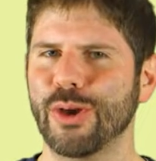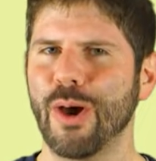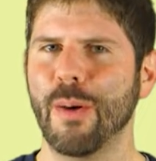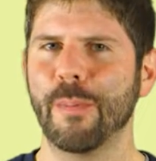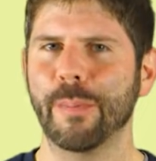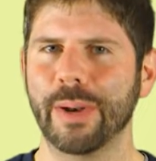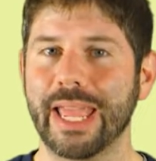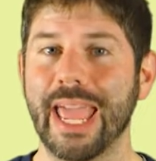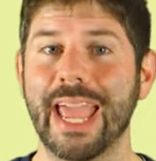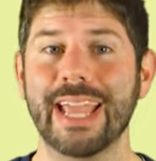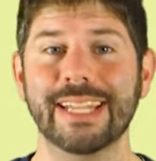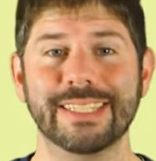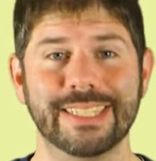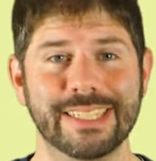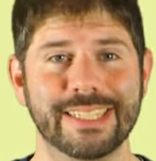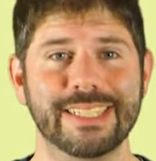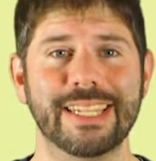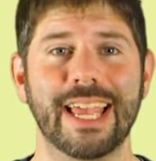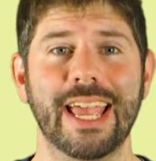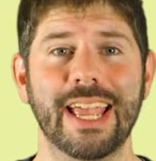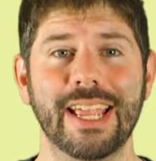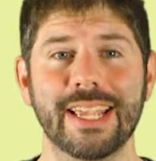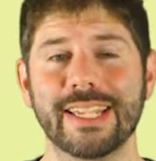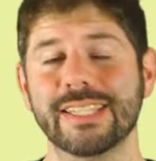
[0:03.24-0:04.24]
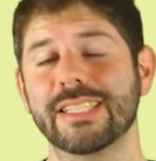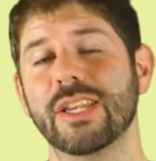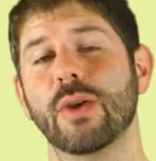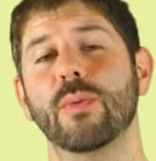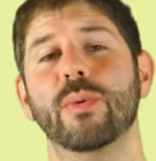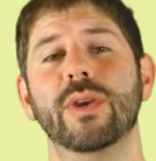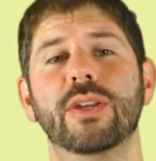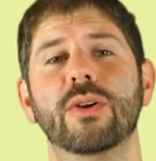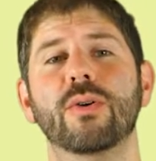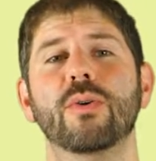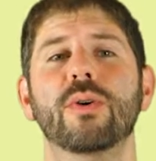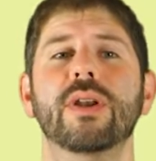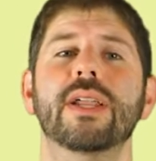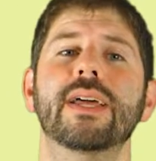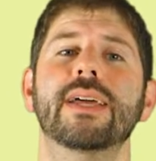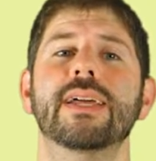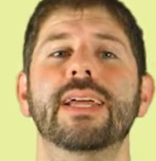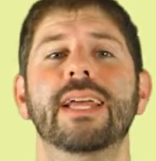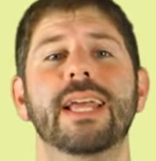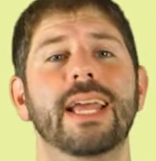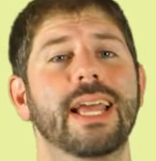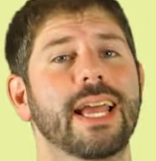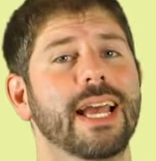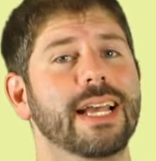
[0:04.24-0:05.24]
complicated to say, so we call it
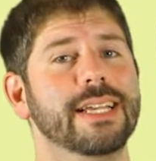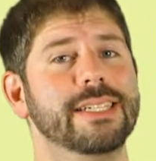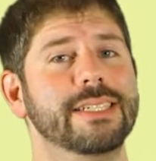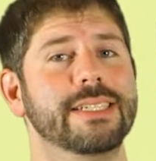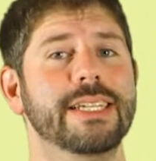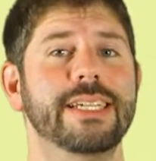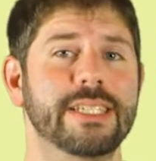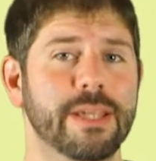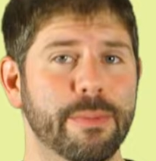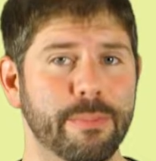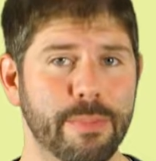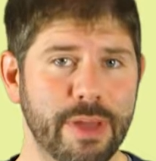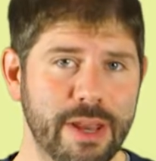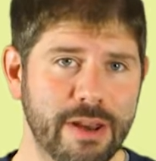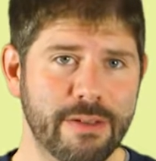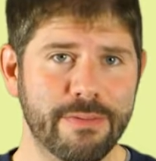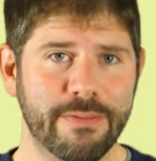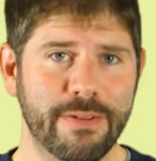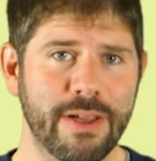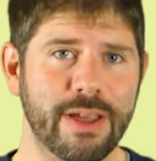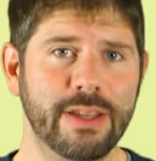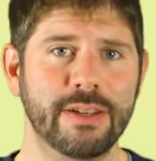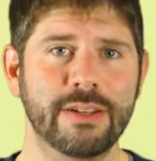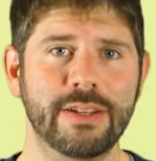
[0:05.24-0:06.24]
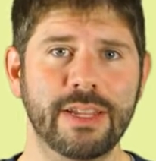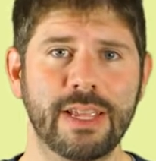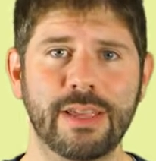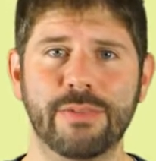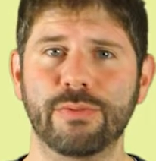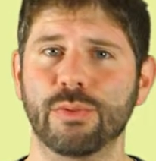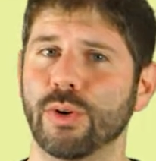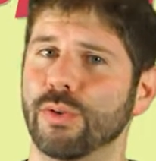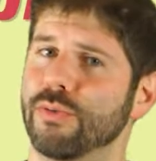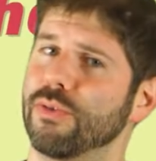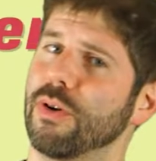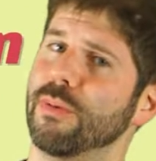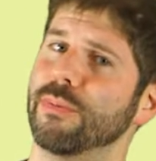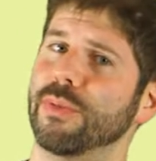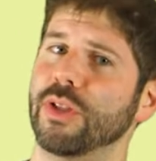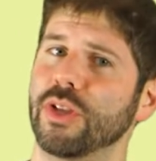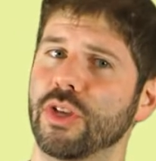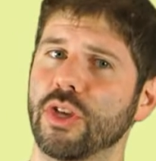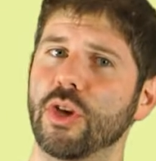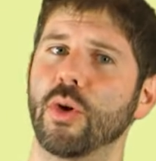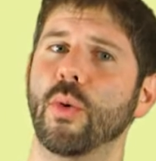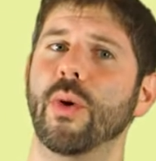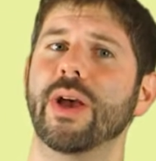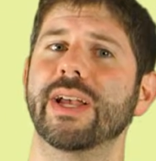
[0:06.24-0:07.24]
acetaminophen if you're from the
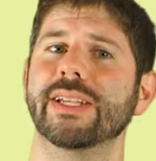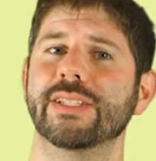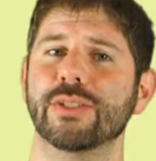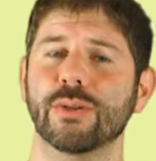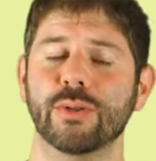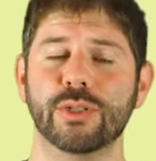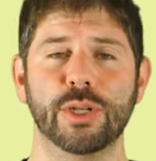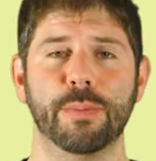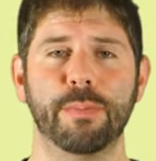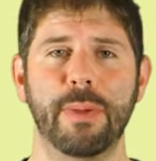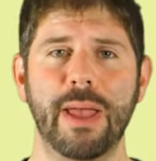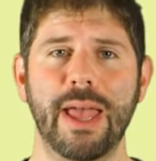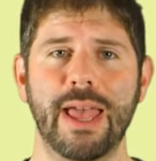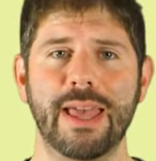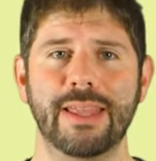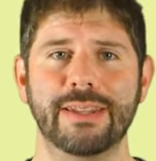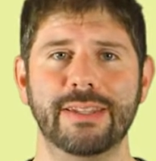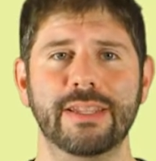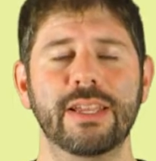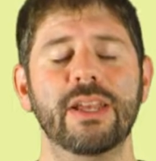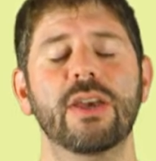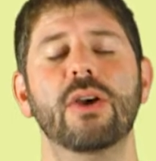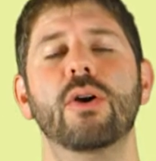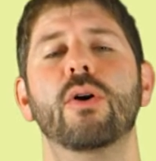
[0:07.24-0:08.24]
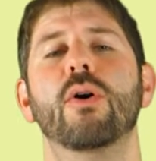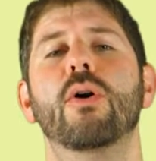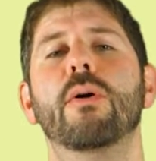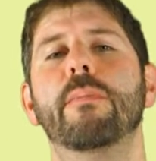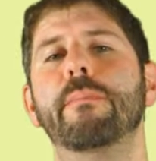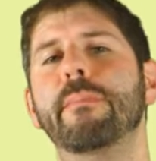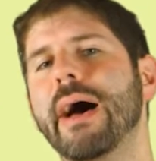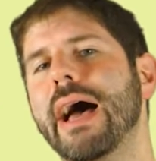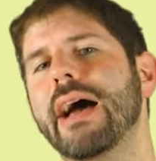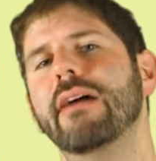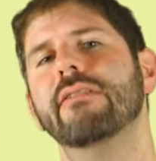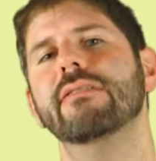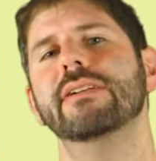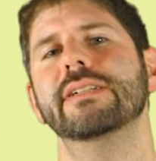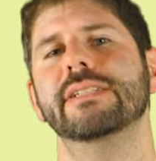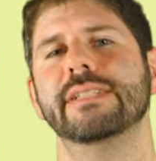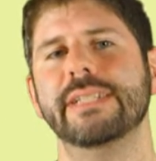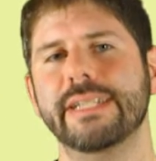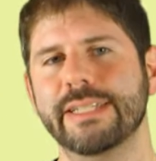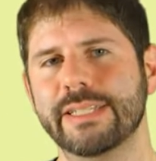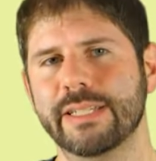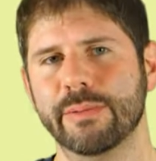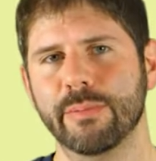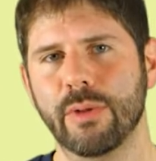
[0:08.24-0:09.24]
US or Japan, or
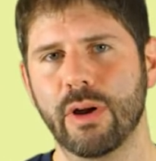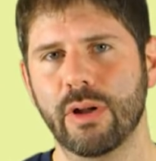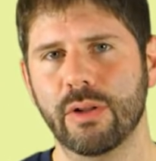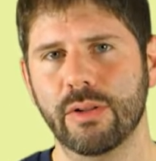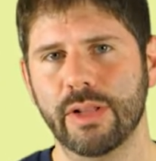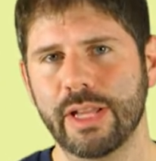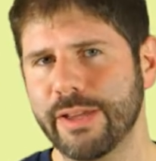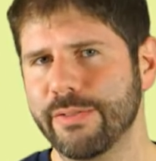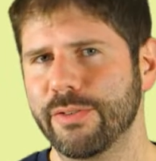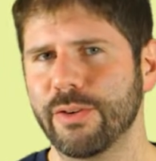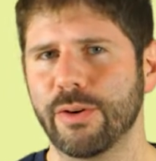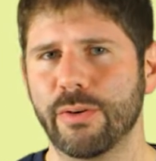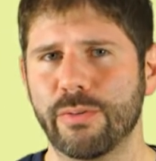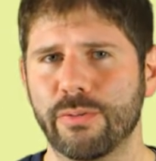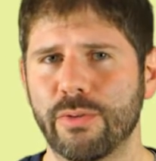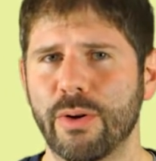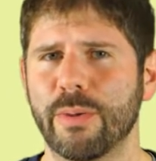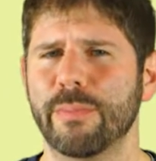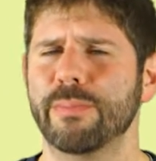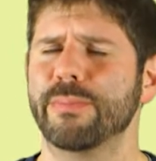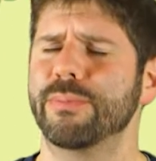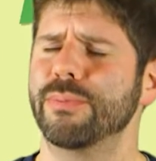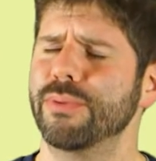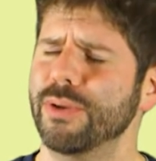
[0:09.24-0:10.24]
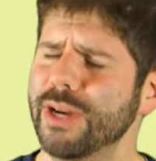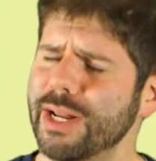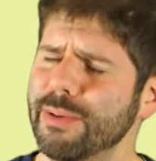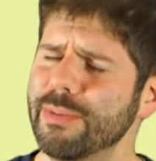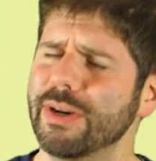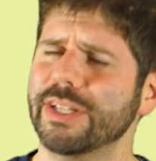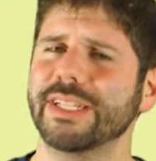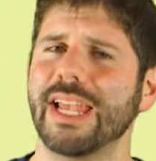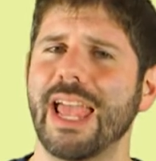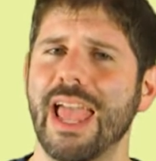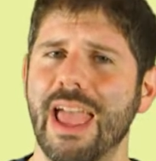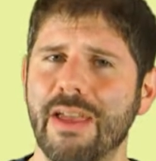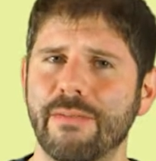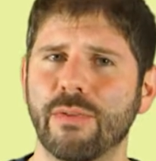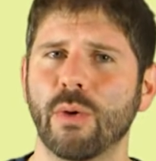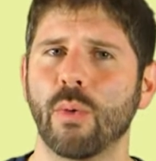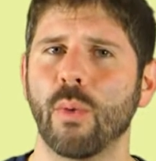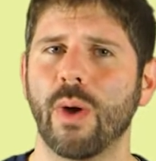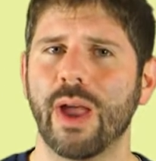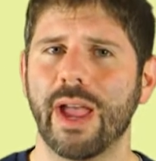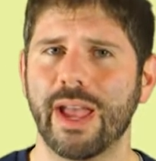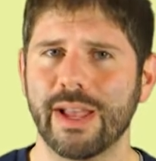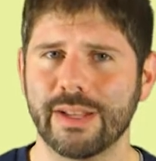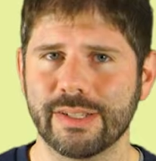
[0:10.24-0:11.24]
paracetamol if you're from pretty much
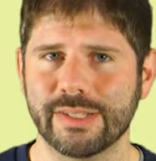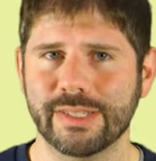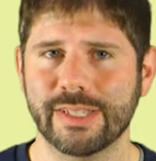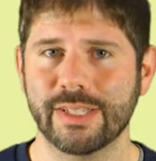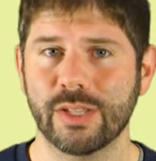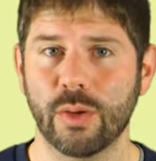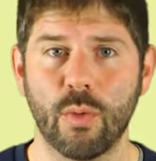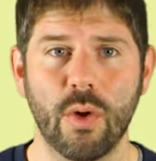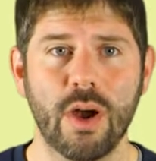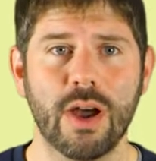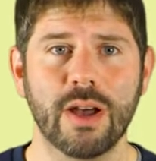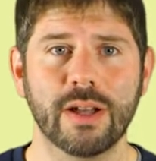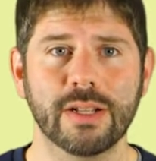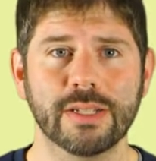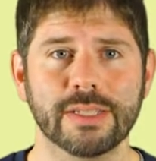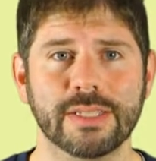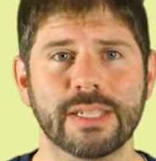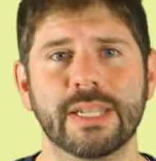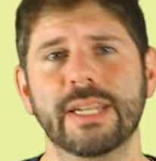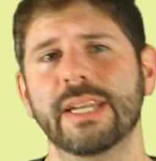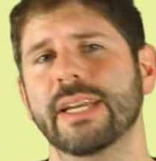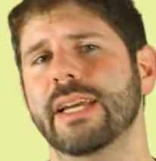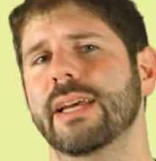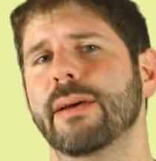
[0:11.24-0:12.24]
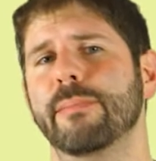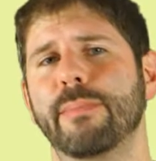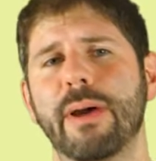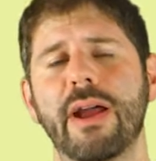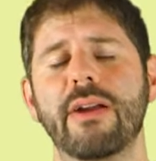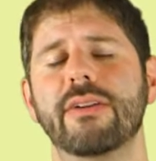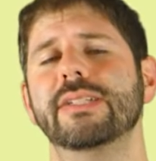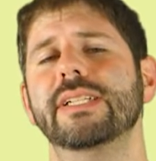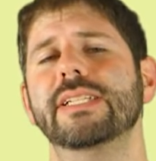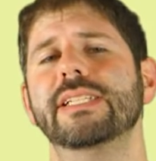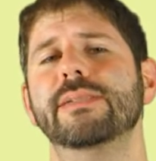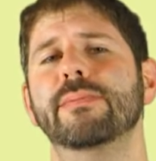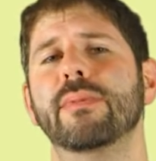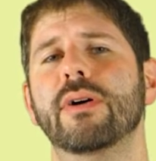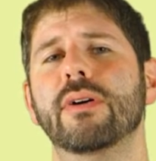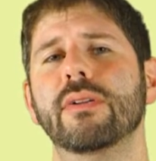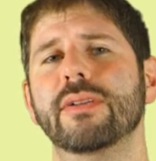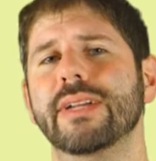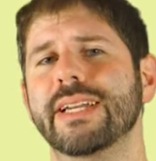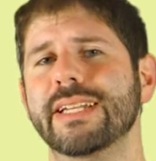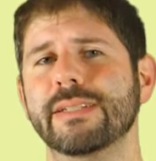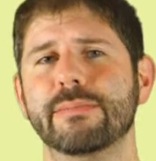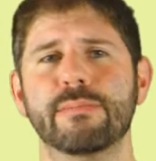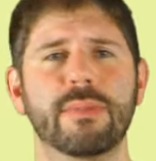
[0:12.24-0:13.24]
everywhere else in the world.
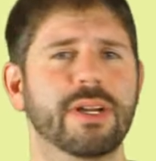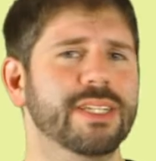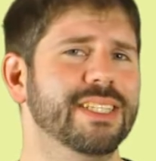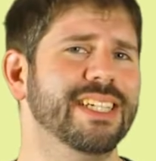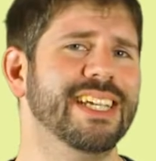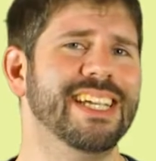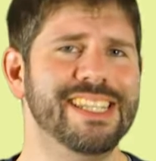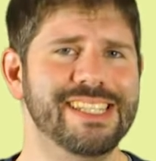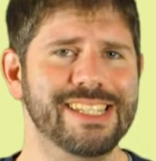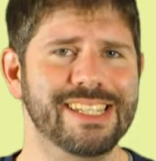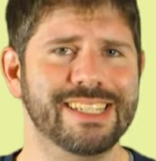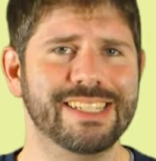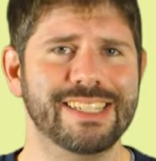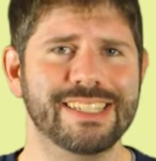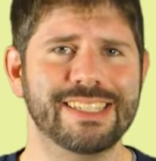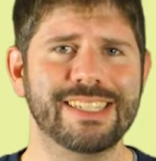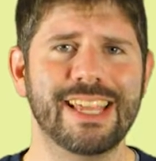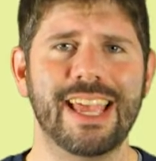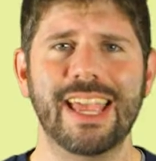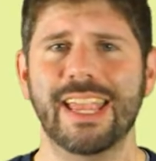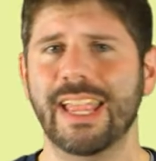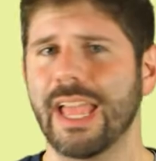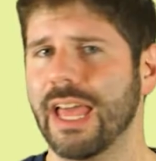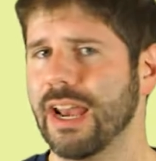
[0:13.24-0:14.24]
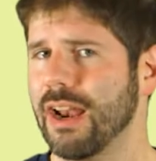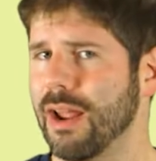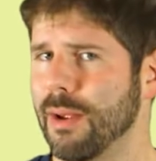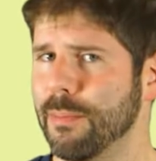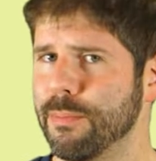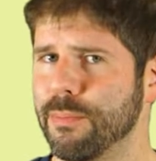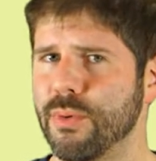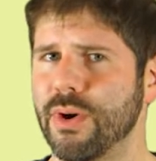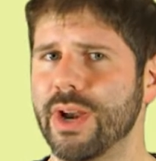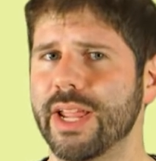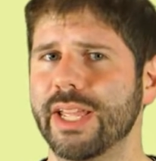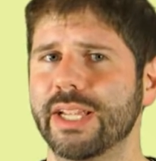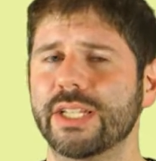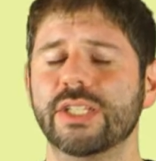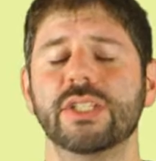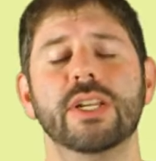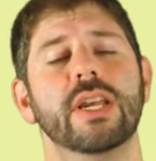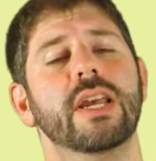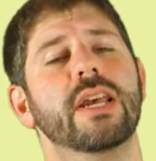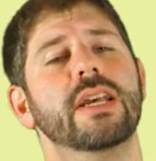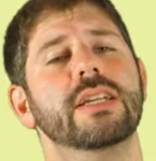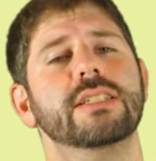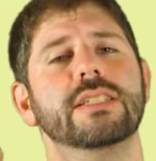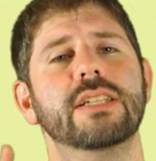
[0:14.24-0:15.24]
Paracetamol is much easier to say, and I'm British,
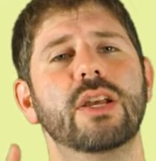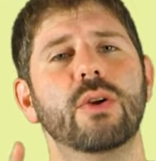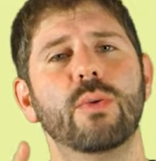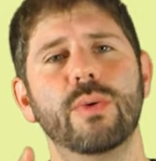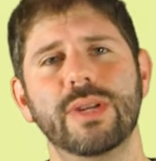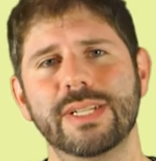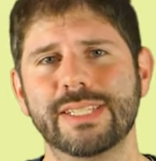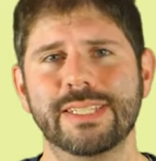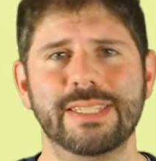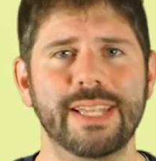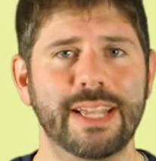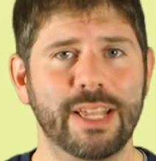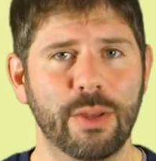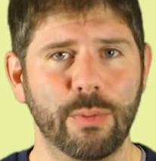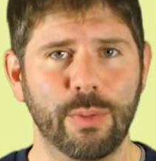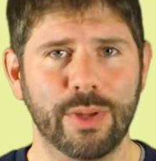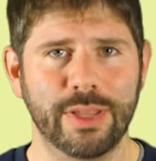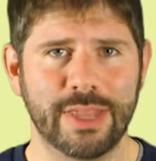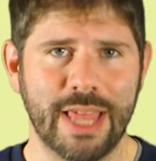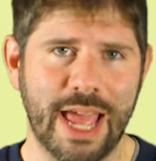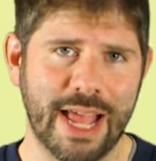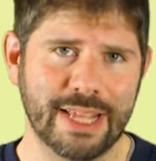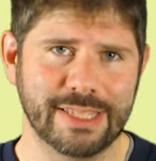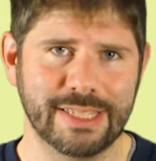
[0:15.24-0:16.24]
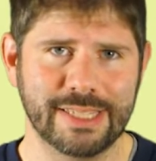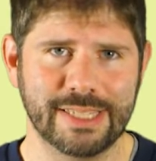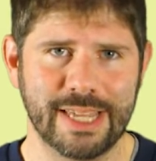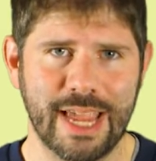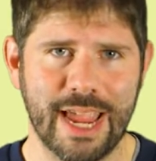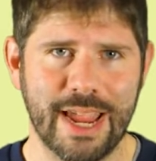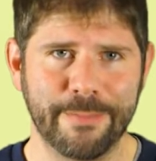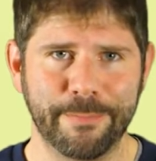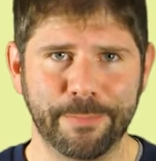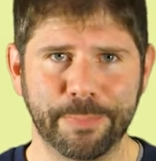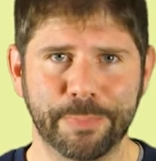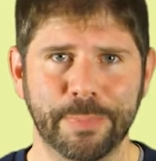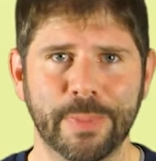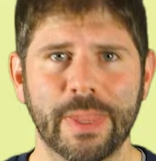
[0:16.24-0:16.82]
so we're sticking with that today.